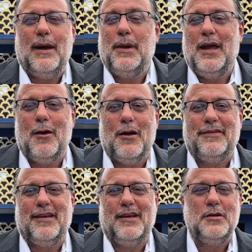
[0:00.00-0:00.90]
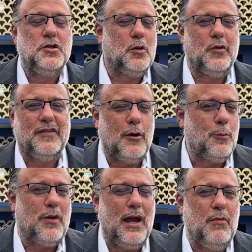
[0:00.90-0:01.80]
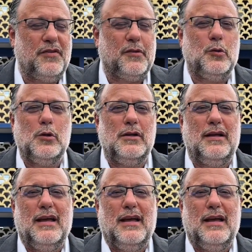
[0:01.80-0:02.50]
here at Jonestown Primary School,